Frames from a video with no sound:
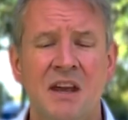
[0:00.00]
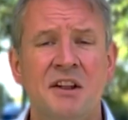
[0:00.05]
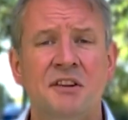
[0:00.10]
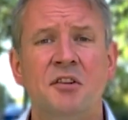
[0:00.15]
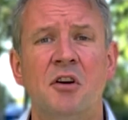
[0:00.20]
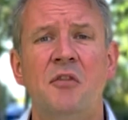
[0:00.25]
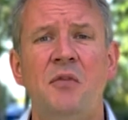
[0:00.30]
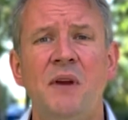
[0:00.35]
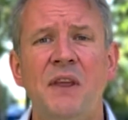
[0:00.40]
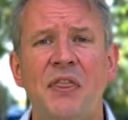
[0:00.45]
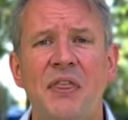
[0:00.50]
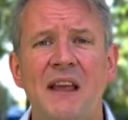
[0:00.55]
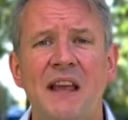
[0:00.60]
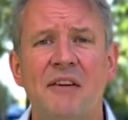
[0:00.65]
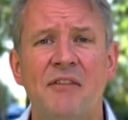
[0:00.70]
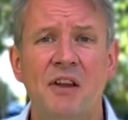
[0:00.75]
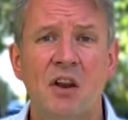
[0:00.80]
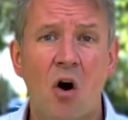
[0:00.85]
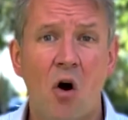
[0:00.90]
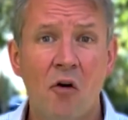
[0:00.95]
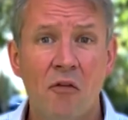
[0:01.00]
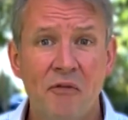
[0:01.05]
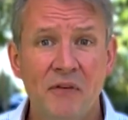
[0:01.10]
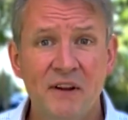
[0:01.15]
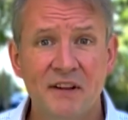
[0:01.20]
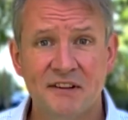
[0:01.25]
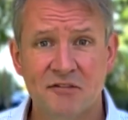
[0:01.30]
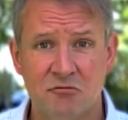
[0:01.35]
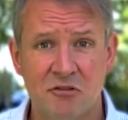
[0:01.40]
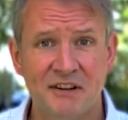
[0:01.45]
So if we think of an
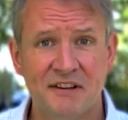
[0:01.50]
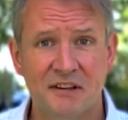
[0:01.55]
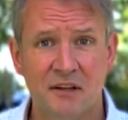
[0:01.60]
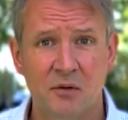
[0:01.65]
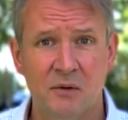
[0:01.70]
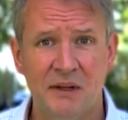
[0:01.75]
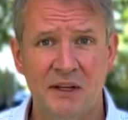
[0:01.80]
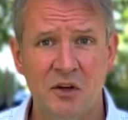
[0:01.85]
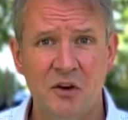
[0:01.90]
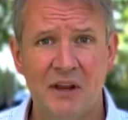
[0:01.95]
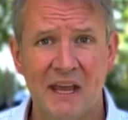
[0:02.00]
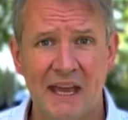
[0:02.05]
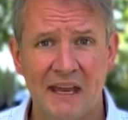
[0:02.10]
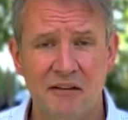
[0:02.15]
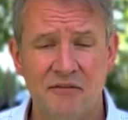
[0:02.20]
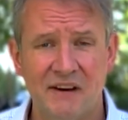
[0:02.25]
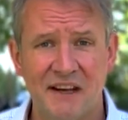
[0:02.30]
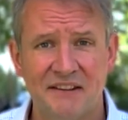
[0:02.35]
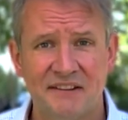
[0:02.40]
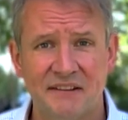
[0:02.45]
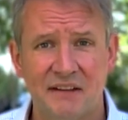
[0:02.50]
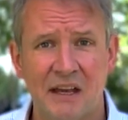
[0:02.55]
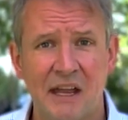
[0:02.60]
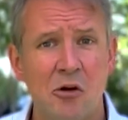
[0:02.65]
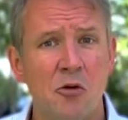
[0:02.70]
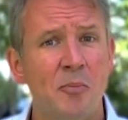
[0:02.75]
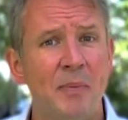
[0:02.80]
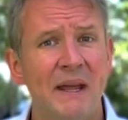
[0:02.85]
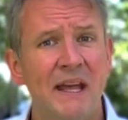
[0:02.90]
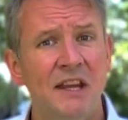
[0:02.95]
obvious risk to a UK investor, it
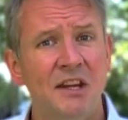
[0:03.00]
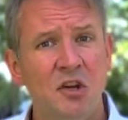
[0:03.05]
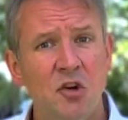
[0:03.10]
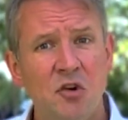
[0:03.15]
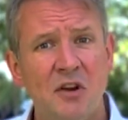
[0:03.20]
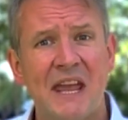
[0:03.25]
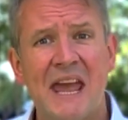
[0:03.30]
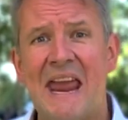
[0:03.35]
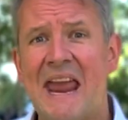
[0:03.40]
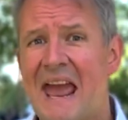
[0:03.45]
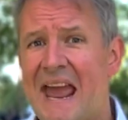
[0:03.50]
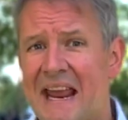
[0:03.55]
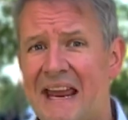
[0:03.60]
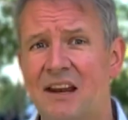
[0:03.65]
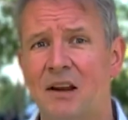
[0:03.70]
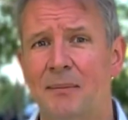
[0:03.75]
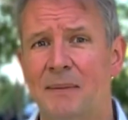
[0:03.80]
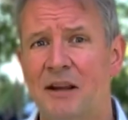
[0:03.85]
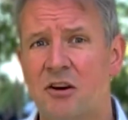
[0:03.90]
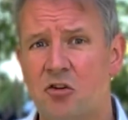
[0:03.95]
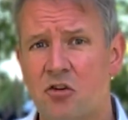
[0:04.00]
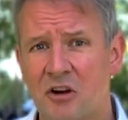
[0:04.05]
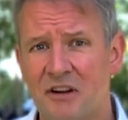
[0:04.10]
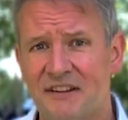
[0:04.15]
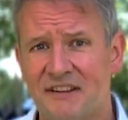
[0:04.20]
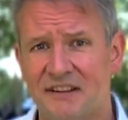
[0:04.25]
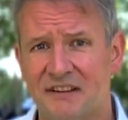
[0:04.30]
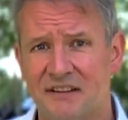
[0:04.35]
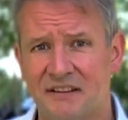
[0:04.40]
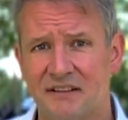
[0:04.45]
will be a UK economic
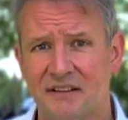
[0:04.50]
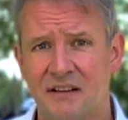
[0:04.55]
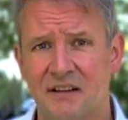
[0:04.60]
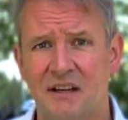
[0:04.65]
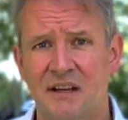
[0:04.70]
crisis.